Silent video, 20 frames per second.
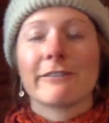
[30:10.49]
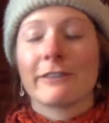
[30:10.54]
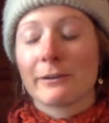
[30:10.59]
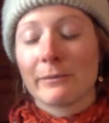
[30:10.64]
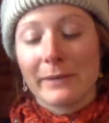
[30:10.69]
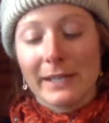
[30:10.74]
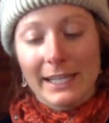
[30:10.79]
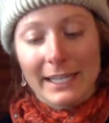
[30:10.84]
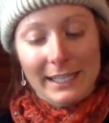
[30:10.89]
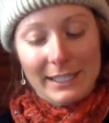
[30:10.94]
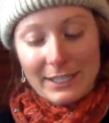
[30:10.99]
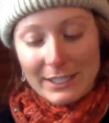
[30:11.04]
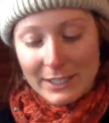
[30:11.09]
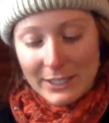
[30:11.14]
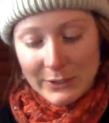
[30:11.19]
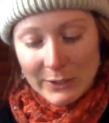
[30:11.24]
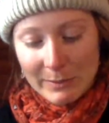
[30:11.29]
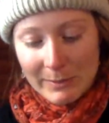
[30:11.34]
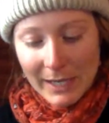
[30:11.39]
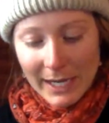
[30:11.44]
for me, and
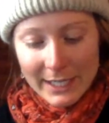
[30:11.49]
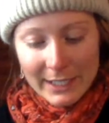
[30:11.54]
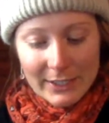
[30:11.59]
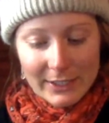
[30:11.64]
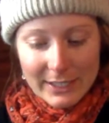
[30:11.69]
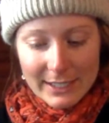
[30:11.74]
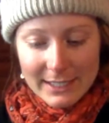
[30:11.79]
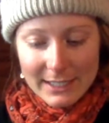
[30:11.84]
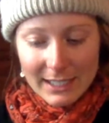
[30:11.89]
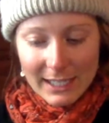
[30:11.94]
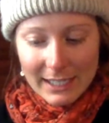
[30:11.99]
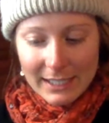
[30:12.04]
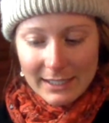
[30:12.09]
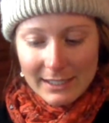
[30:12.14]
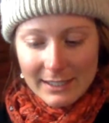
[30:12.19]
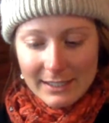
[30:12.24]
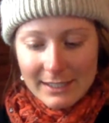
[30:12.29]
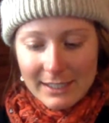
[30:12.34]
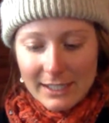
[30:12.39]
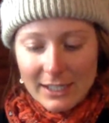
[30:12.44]
just a reminder is
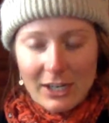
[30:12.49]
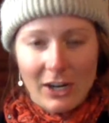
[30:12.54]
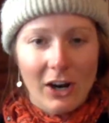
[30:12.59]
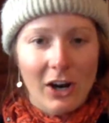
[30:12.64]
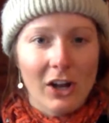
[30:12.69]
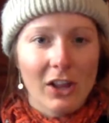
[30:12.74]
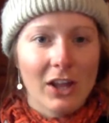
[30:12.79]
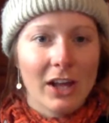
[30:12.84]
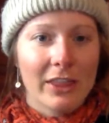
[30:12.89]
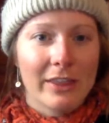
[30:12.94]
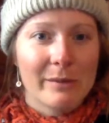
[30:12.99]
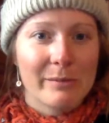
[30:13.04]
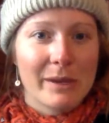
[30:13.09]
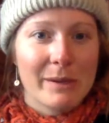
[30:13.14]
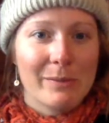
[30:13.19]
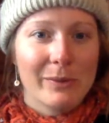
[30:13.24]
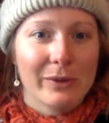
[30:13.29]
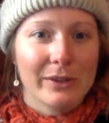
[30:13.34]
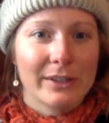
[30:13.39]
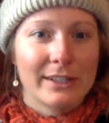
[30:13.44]
like to call on the
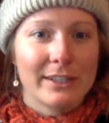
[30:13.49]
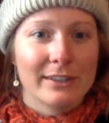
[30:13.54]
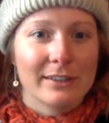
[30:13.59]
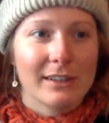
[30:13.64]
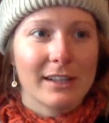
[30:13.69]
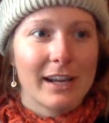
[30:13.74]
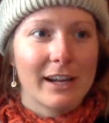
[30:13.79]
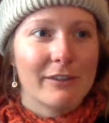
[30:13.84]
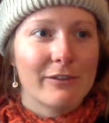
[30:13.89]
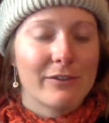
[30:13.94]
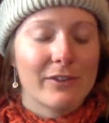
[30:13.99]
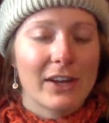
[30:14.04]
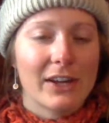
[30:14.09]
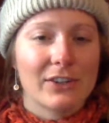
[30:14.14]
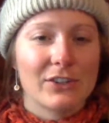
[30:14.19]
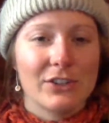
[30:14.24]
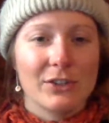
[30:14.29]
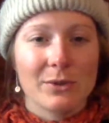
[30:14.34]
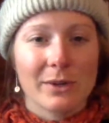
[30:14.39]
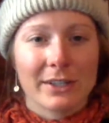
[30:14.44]
people in your life
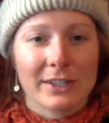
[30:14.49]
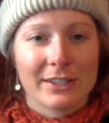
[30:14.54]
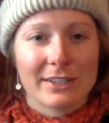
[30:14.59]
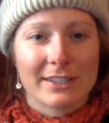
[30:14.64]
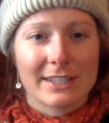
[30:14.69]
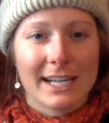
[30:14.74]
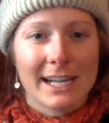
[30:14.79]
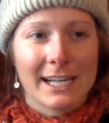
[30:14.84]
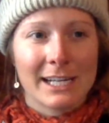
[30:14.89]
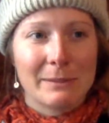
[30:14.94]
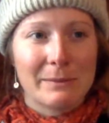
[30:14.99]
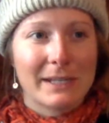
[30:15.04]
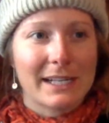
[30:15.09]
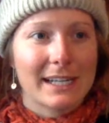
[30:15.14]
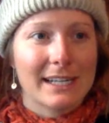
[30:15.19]
that do understand,